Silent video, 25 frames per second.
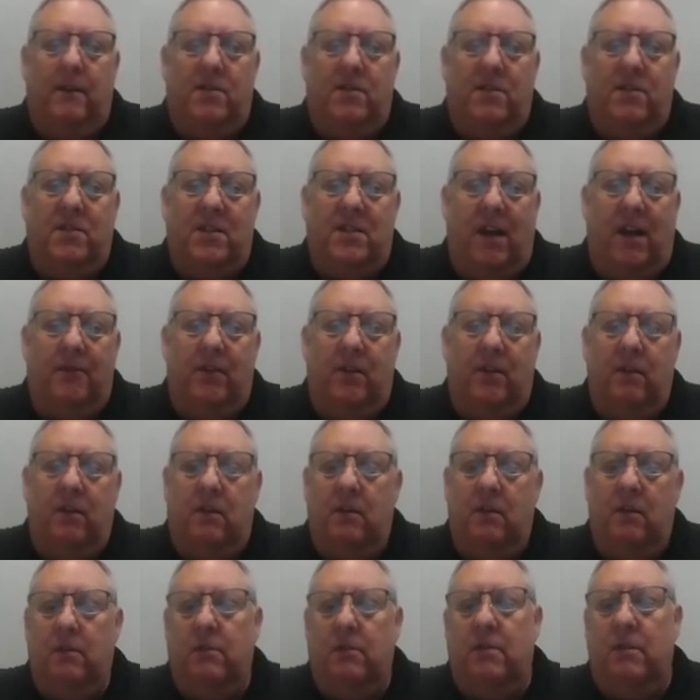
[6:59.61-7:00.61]

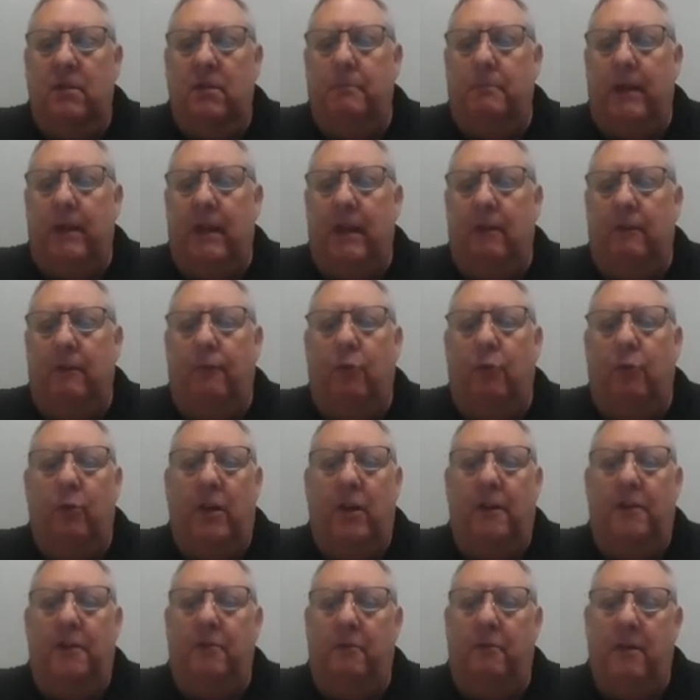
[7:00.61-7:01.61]
7 to band
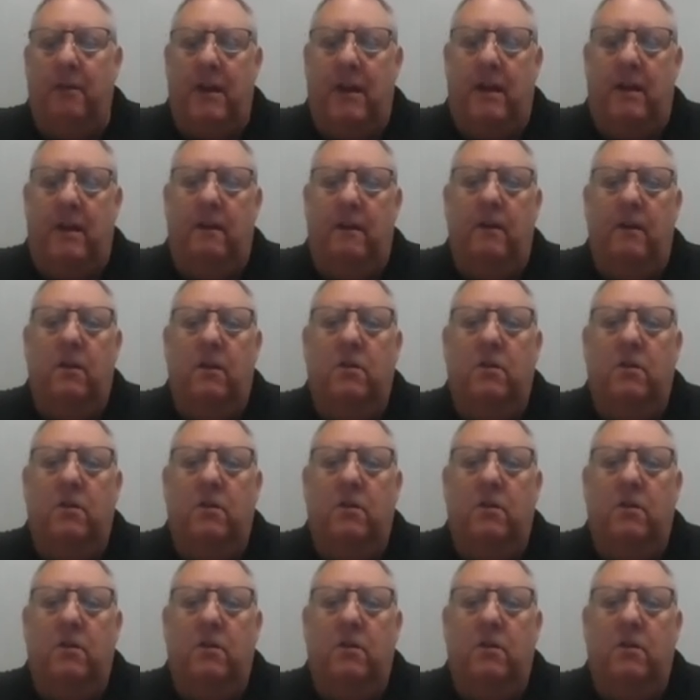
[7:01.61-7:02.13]
43.